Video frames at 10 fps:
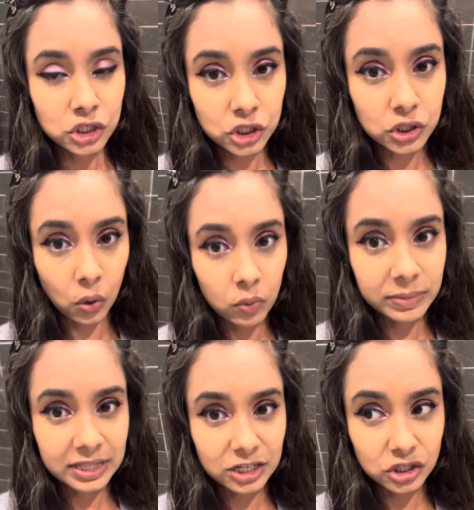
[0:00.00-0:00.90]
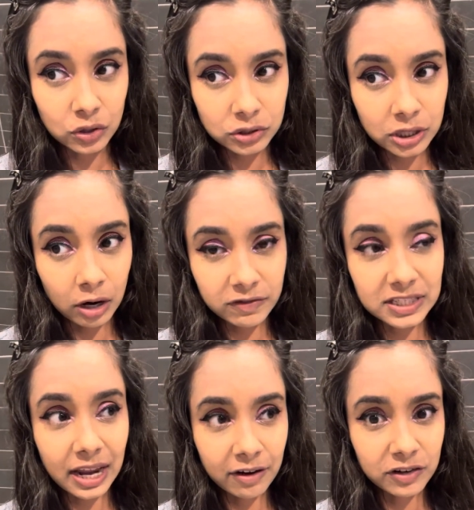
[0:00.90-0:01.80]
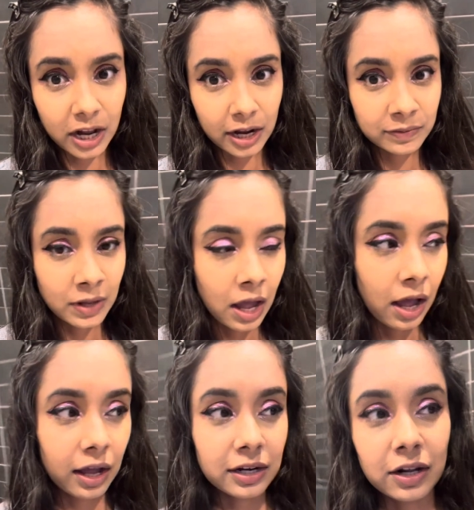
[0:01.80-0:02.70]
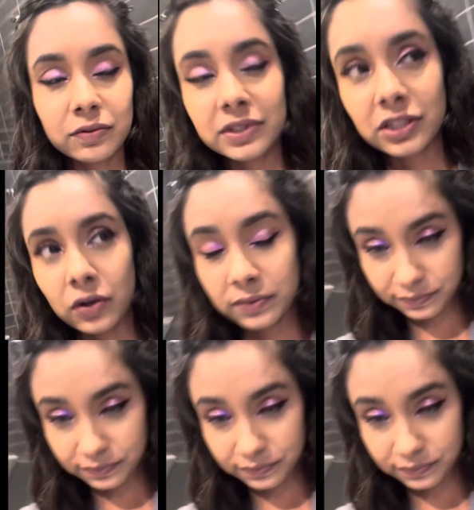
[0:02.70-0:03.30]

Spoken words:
She told me that she goes to the office every day, you know, so